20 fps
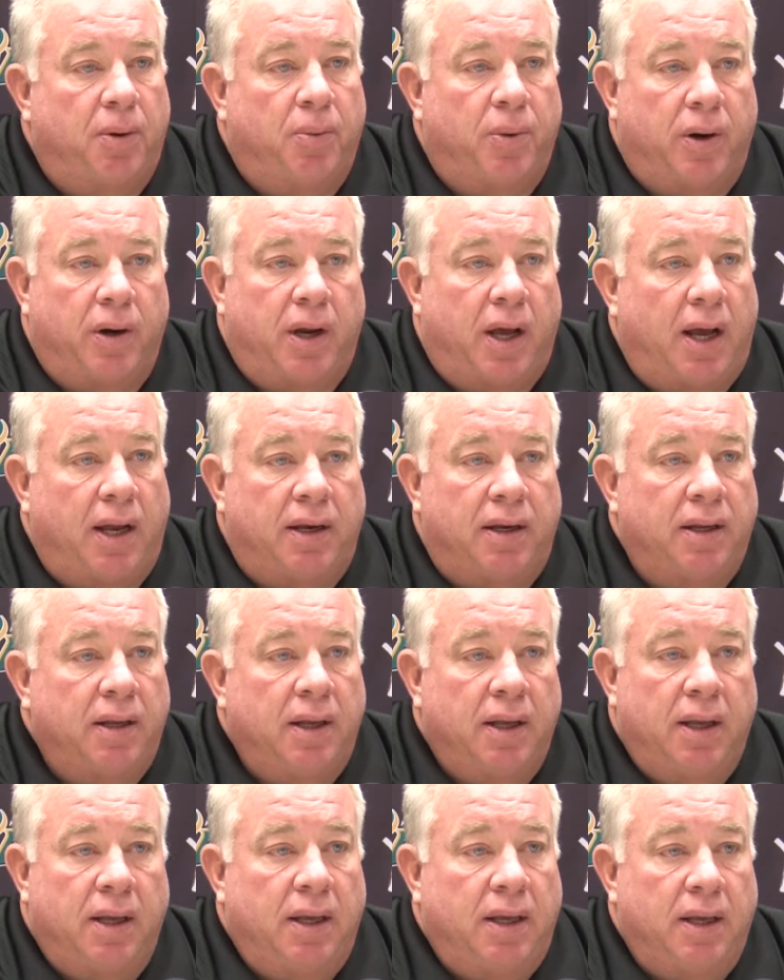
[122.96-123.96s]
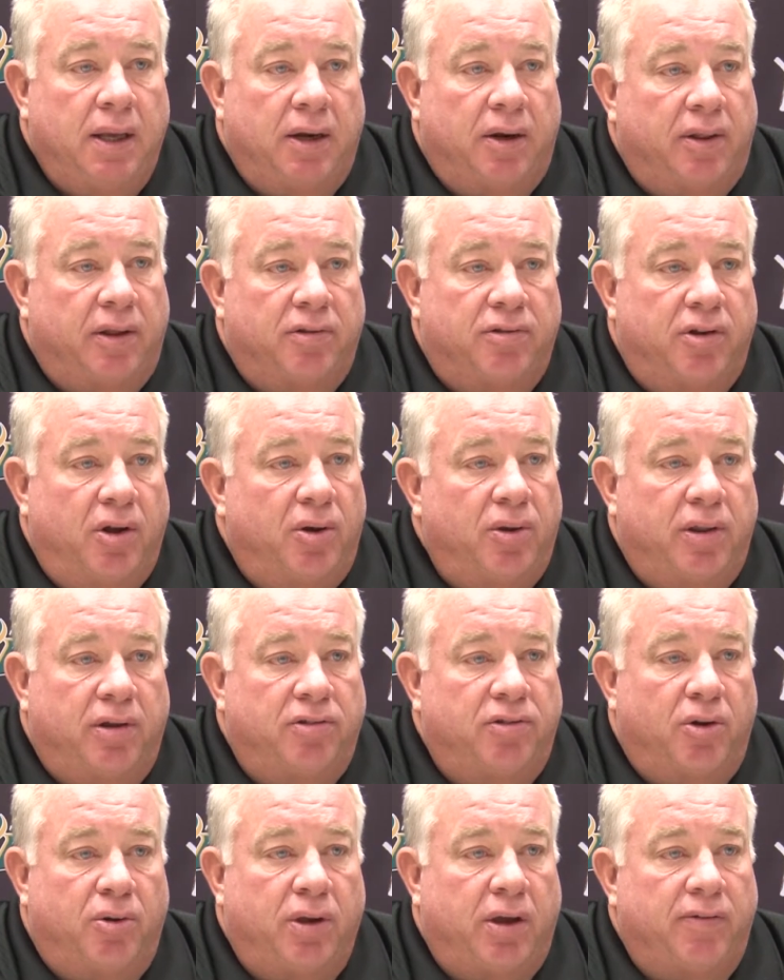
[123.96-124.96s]
but we're not. You know,
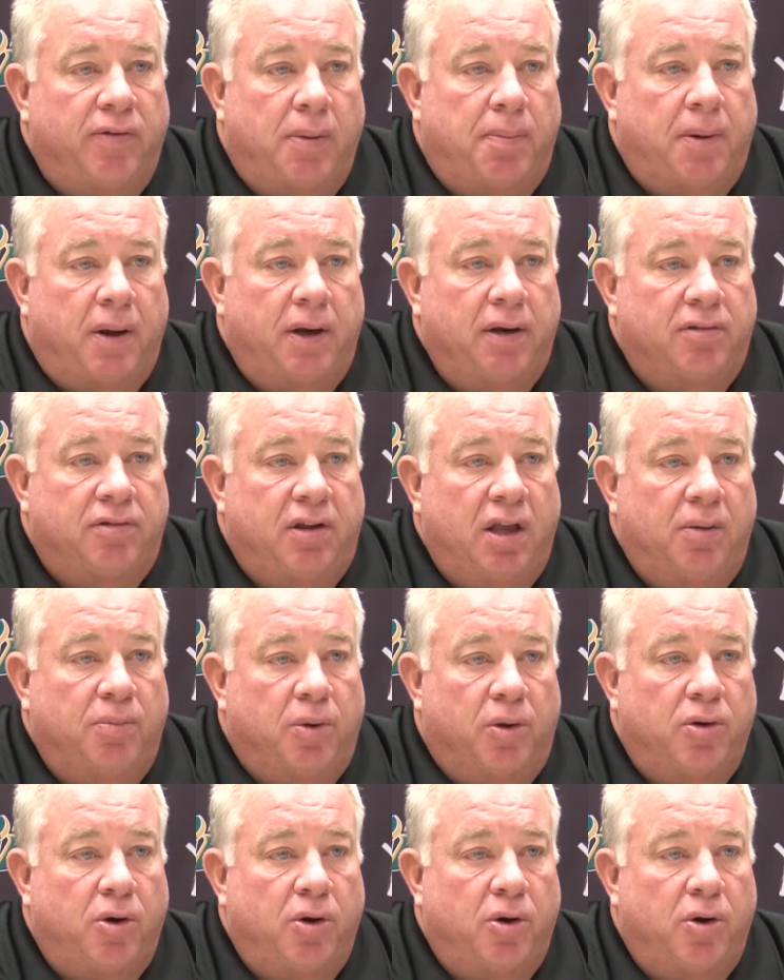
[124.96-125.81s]
there's no give up on this team.